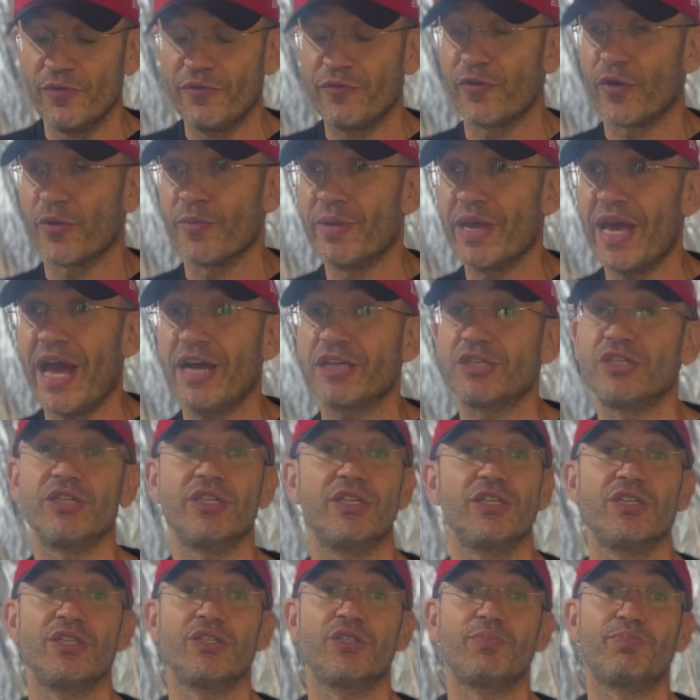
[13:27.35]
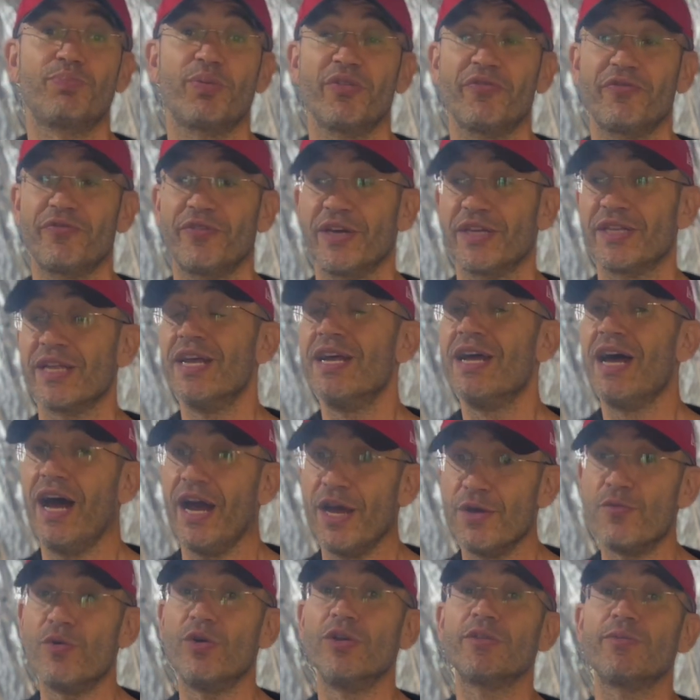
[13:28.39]
For me, actually, this is perfect.
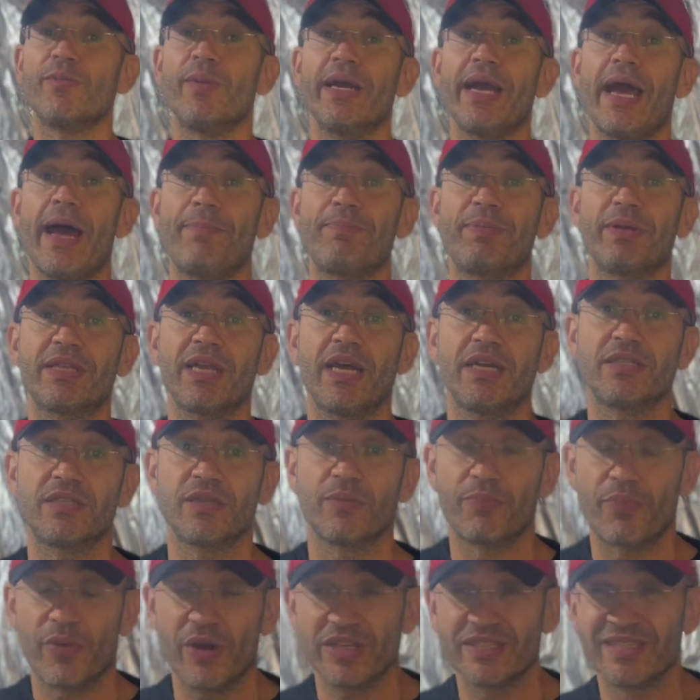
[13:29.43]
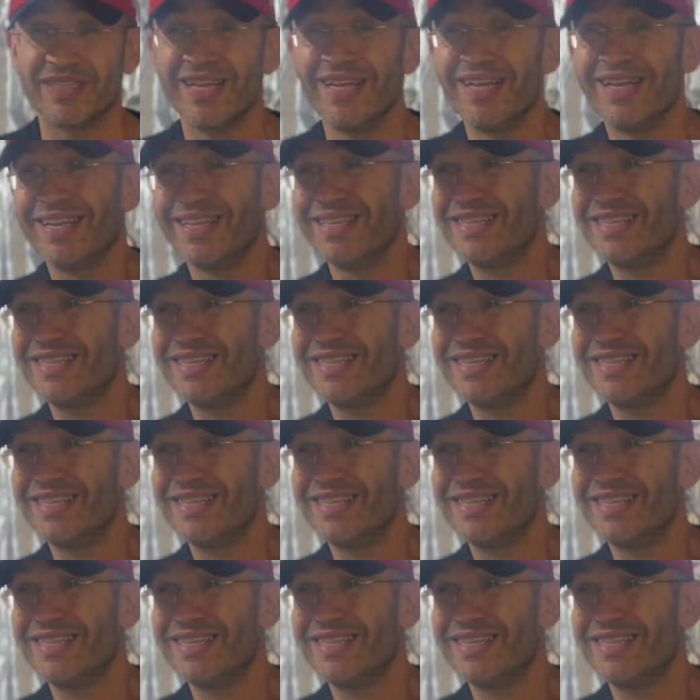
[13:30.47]
I want my appetite suppressed.